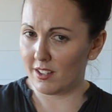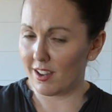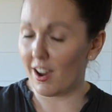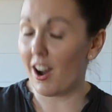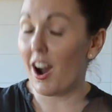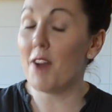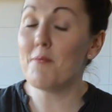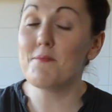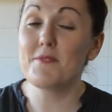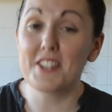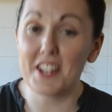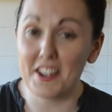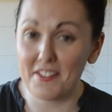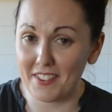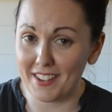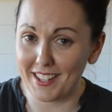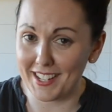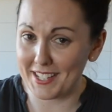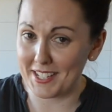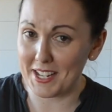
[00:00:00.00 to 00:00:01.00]
I'm
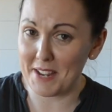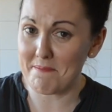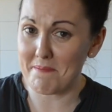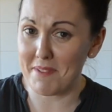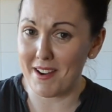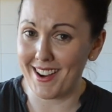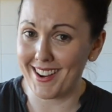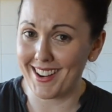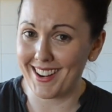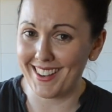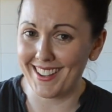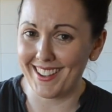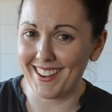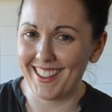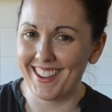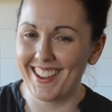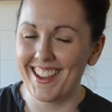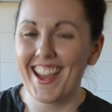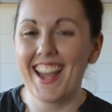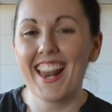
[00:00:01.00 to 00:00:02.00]
definitely team pikelet.
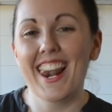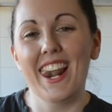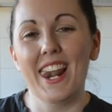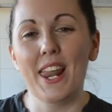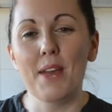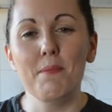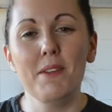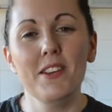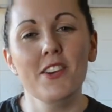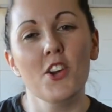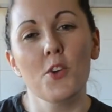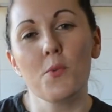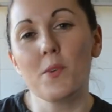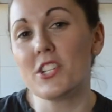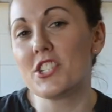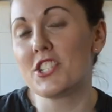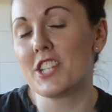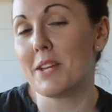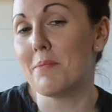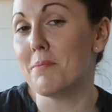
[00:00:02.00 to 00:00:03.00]
Let me know
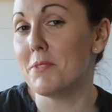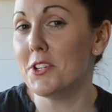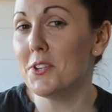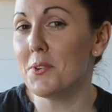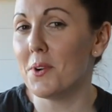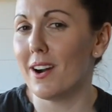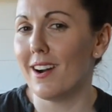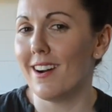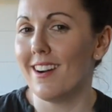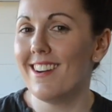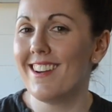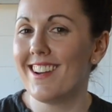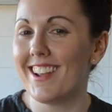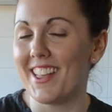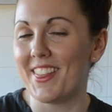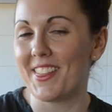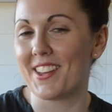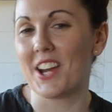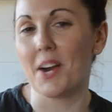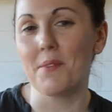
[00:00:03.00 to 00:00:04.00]
which team you are
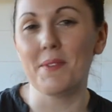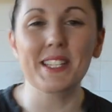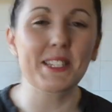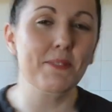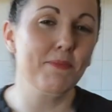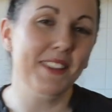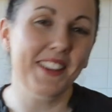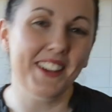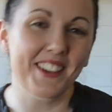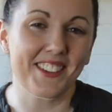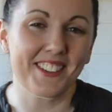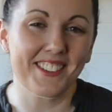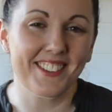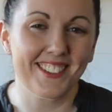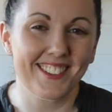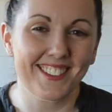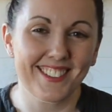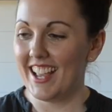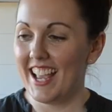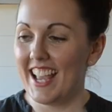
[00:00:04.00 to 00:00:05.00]
in the comments below.
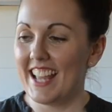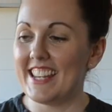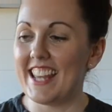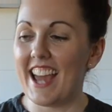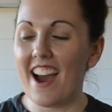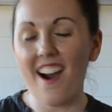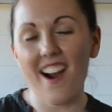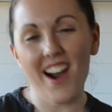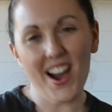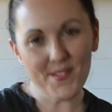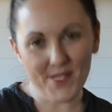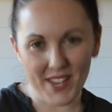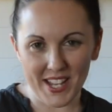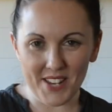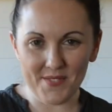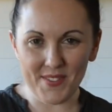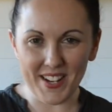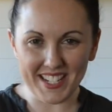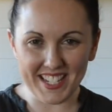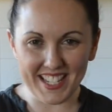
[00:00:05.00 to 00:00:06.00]
Now, I'm
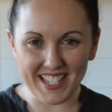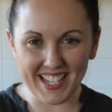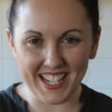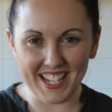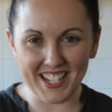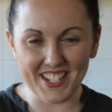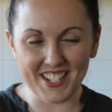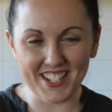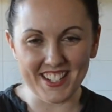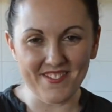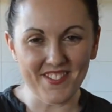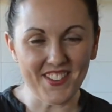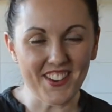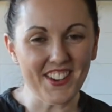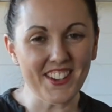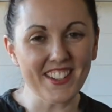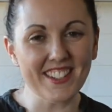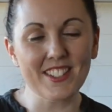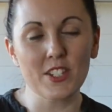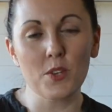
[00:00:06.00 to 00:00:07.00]
headed back to the kitchen,
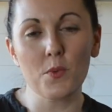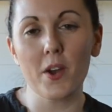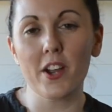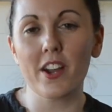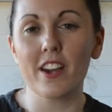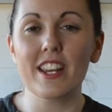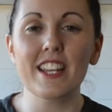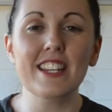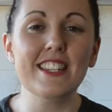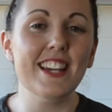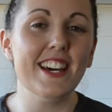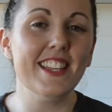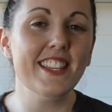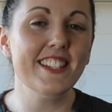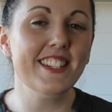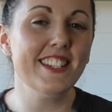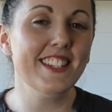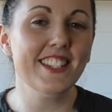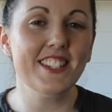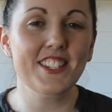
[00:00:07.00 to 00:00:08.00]
folks, to work on another
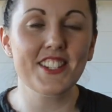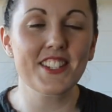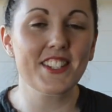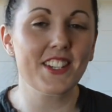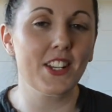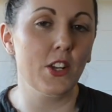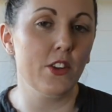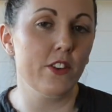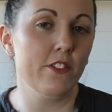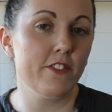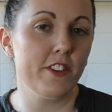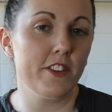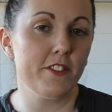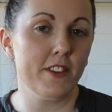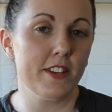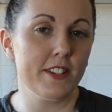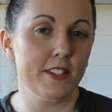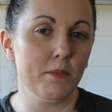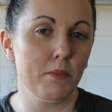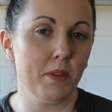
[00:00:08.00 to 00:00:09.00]
delicious gluten-free
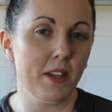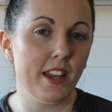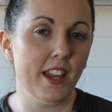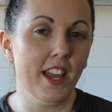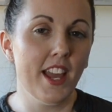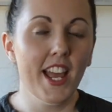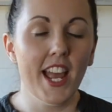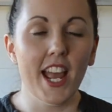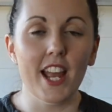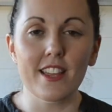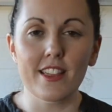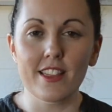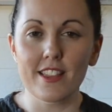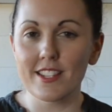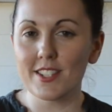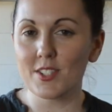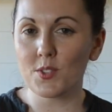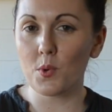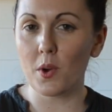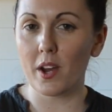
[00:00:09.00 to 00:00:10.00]
recipe. And
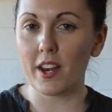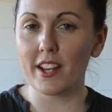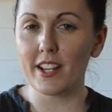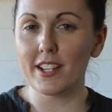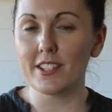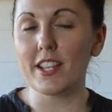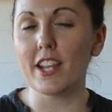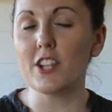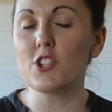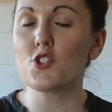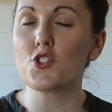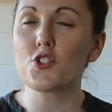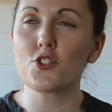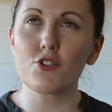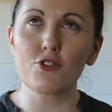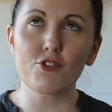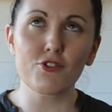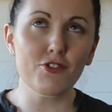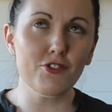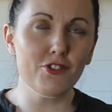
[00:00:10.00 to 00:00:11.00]
this one is a
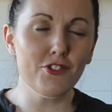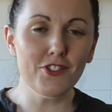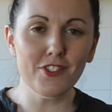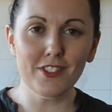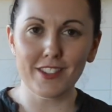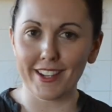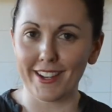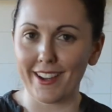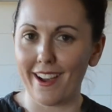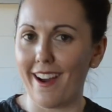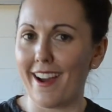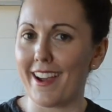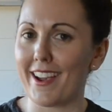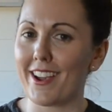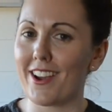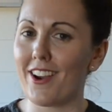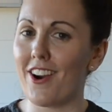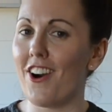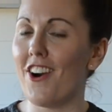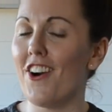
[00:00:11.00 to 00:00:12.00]
truly
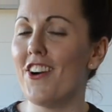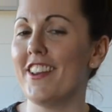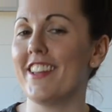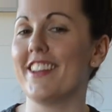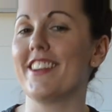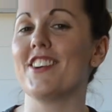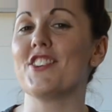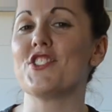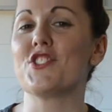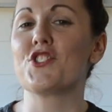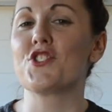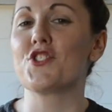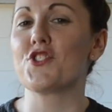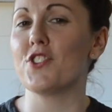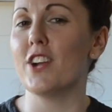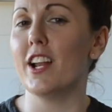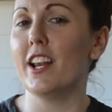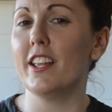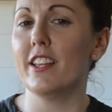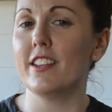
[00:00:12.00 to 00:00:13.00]
iconic
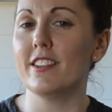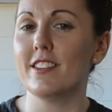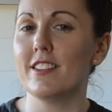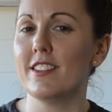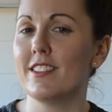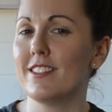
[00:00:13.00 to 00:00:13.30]
Australian